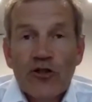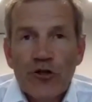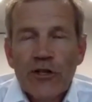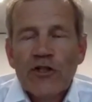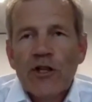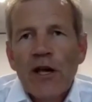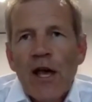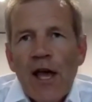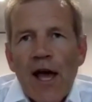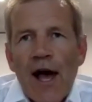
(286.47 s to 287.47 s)
interest
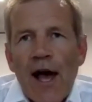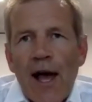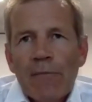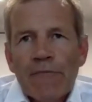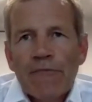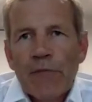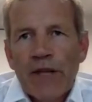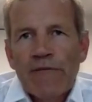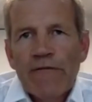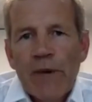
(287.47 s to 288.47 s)

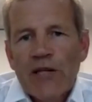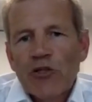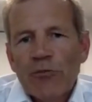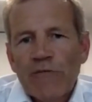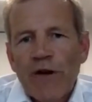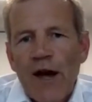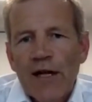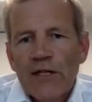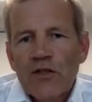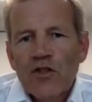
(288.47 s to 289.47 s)
from the information
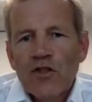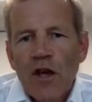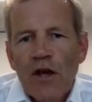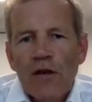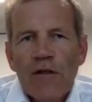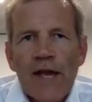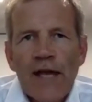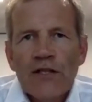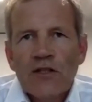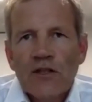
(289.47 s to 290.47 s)
provided, so
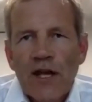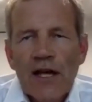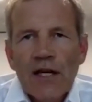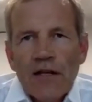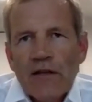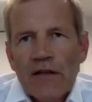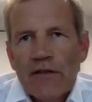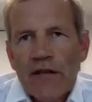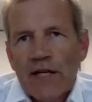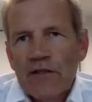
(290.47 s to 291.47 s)
that
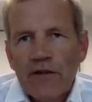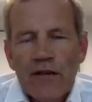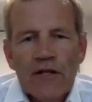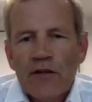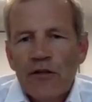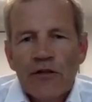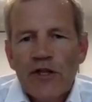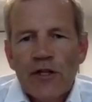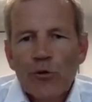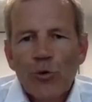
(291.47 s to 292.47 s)
the
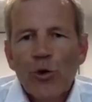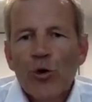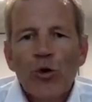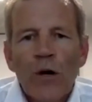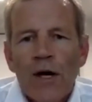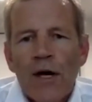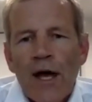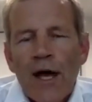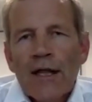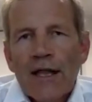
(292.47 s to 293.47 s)
New Zealand Rural
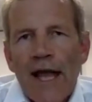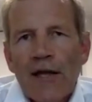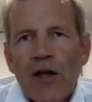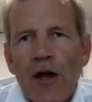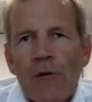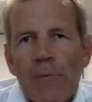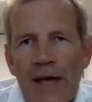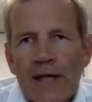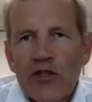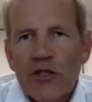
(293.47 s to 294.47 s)
Land Co
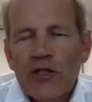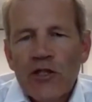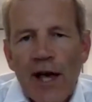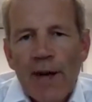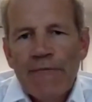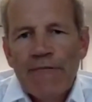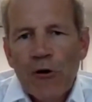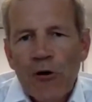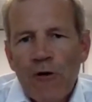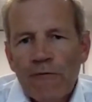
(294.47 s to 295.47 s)
managers
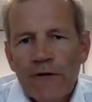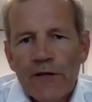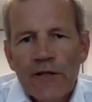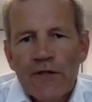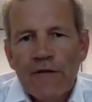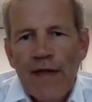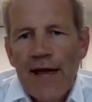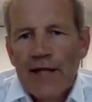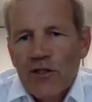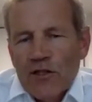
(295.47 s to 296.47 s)
felt confident
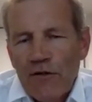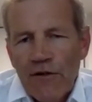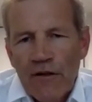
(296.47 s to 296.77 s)
that